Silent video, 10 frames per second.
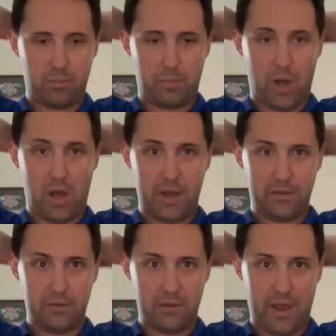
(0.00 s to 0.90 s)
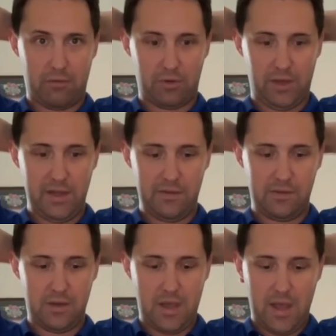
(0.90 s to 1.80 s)
Pause and
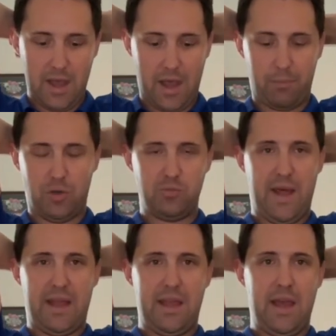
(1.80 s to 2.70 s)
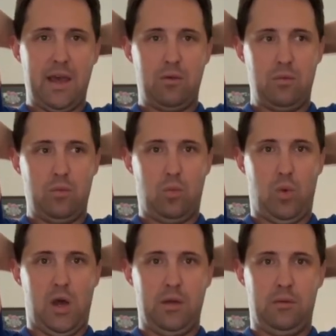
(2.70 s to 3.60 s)
release. And push back again.
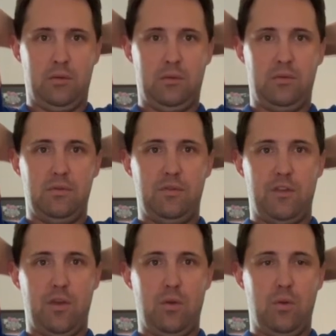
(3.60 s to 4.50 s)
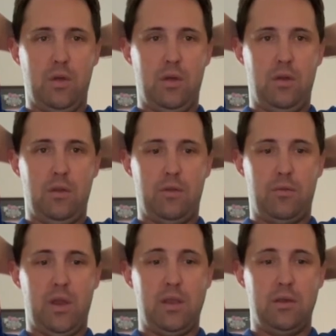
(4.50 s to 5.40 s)
1, 2,
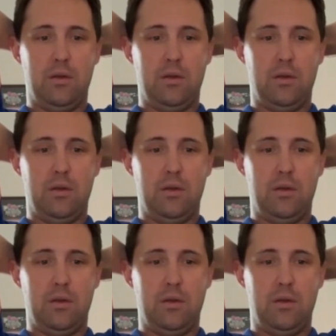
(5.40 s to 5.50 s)
3,